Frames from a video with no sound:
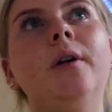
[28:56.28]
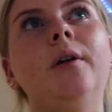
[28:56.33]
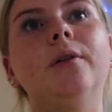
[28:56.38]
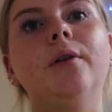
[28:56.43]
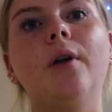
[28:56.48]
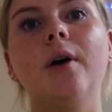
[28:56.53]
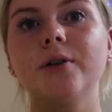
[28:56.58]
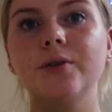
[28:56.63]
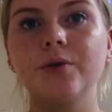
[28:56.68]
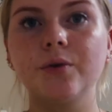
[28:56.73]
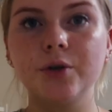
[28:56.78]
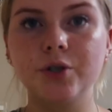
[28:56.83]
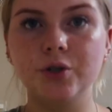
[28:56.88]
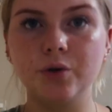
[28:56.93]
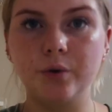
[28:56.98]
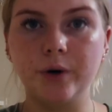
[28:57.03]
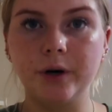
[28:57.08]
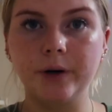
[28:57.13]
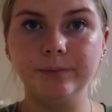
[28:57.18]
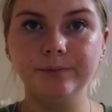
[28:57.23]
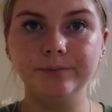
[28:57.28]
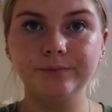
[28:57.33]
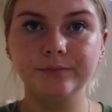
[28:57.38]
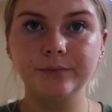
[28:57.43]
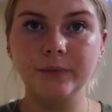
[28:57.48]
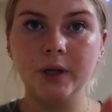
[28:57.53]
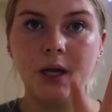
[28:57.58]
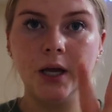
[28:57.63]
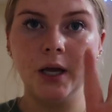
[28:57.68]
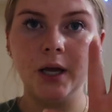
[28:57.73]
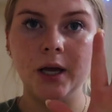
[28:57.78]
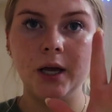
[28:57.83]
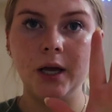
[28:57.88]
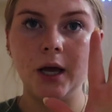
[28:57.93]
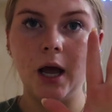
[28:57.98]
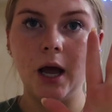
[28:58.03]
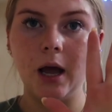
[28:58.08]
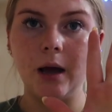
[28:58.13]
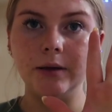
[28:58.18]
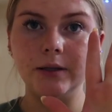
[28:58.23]
long story short,
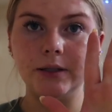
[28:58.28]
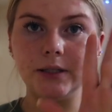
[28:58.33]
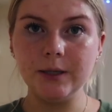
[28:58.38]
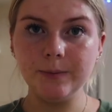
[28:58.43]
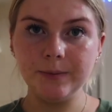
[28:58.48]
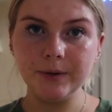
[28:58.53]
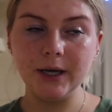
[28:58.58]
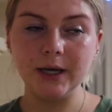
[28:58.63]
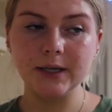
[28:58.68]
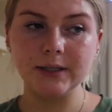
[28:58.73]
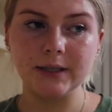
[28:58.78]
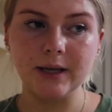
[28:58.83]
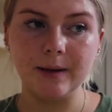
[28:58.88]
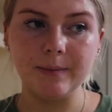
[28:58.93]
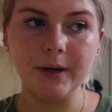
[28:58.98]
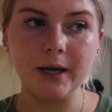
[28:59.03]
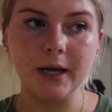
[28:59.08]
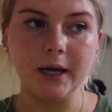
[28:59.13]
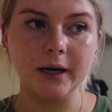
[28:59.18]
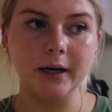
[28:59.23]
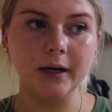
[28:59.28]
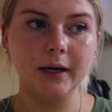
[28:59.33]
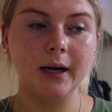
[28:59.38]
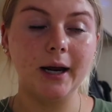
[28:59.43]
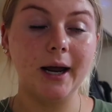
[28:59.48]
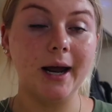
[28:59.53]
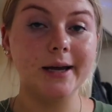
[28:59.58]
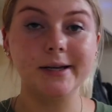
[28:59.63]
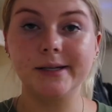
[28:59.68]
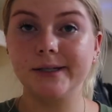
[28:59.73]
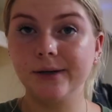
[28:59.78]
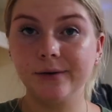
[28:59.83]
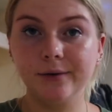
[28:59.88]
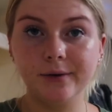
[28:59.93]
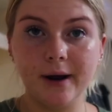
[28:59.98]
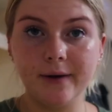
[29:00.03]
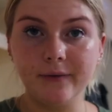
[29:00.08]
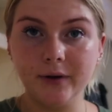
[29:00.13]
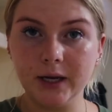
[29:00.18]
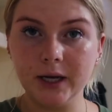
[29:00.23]
DPS let me in. I still
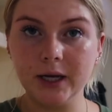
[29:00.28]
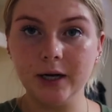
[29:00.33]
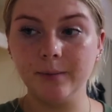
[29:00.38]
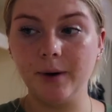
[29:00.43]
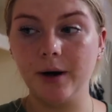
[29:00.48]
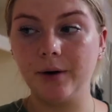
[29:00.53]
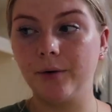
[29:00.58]
don't have a key to my